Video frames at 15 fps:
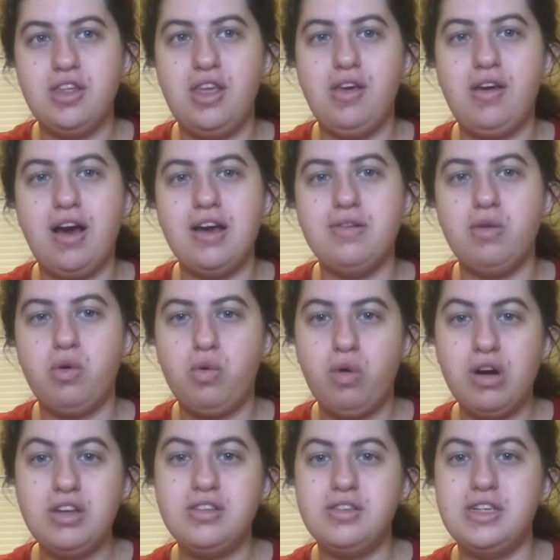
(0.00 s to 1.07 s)
that you guys
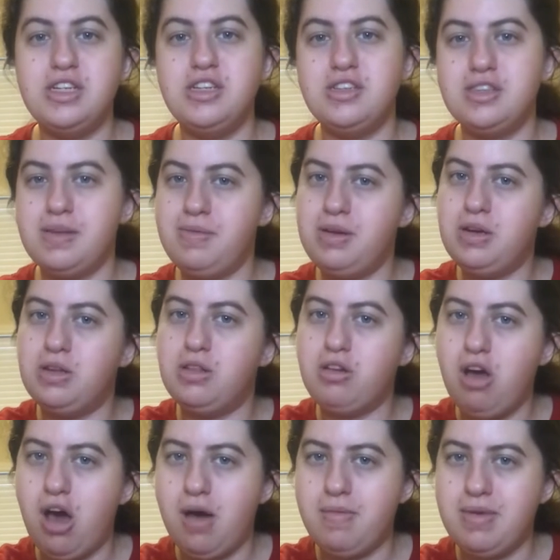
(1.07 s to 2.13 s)
requested, just let me know in
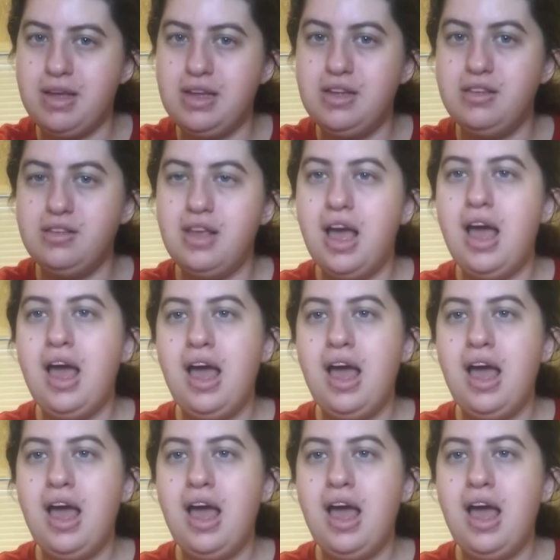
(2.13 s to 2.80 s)
the comments.